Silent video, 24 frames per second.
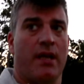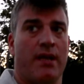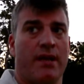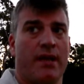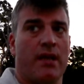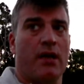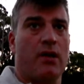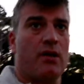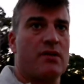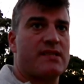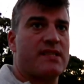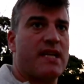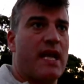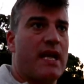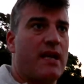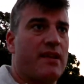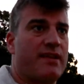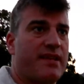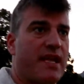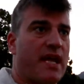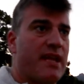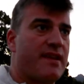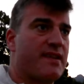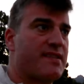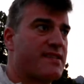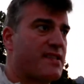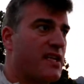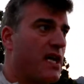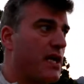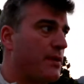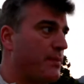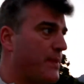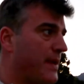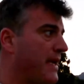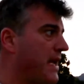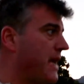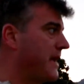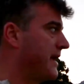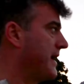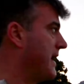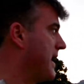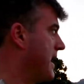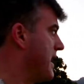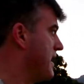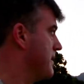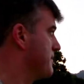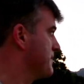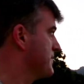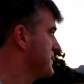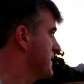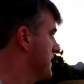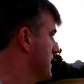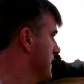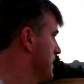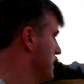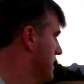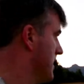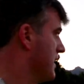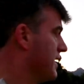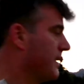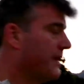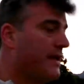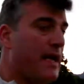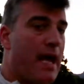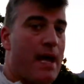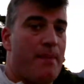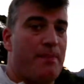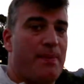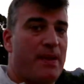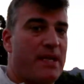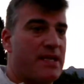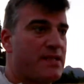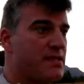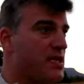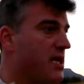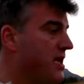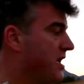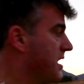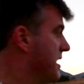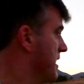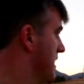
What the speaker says: They all stay on the other side where Cunningham's Gap is.